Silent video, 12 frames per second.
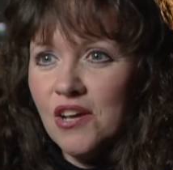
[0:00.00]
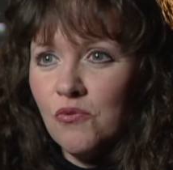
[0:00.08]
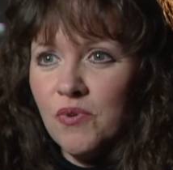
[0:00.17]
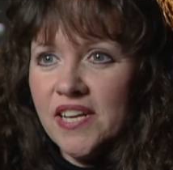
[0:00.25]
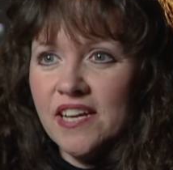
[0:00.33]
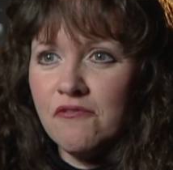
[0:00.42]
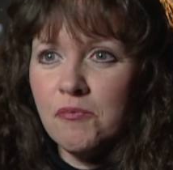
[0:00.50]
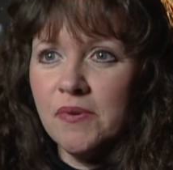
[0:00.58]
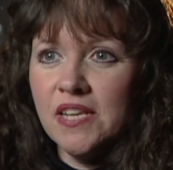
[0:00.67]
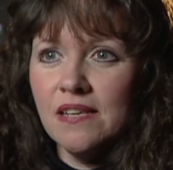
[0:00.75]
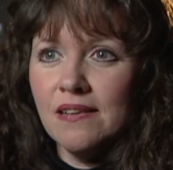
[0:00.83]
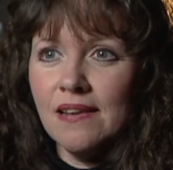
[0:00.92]
we'd never
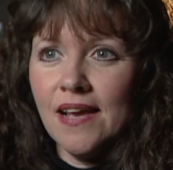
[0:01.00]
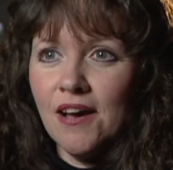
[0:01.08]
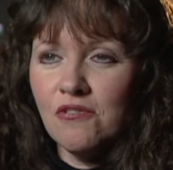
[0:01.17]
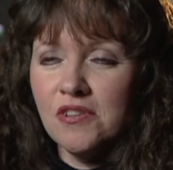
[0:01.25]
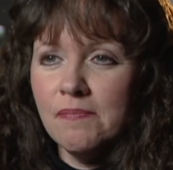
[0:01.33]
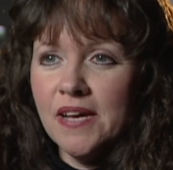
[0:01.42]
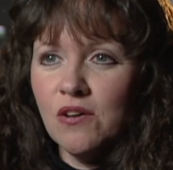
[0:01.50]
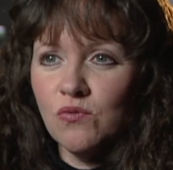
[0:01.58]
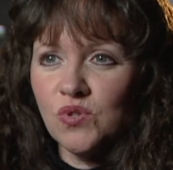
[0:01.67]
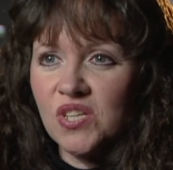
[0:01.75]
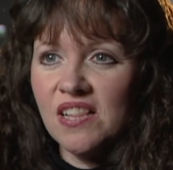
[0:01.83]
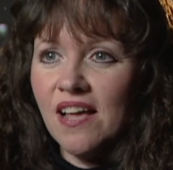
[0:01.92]
been out in the
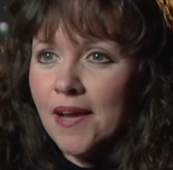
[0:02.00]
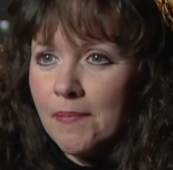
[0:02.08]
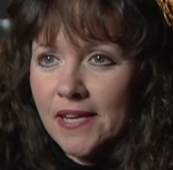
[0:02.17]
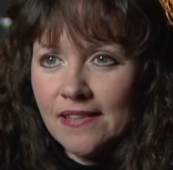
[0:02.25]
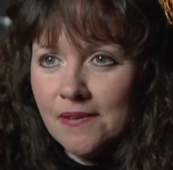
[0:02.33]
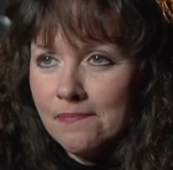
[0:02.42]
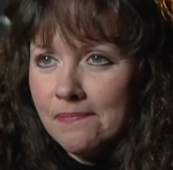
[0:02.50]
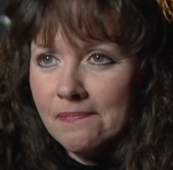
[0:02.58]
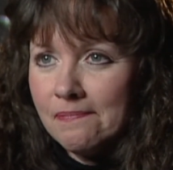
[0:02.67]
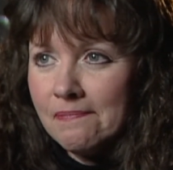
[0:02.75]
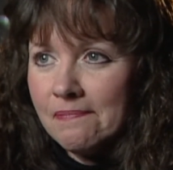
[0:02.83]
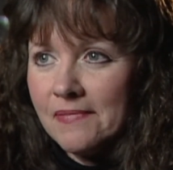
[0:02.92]
mountains climbing them
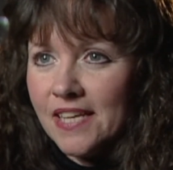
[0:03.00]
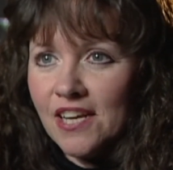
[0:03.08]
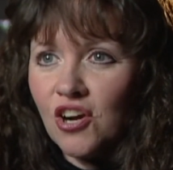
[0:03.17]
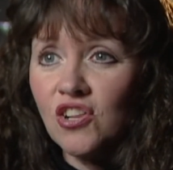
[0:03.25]
in our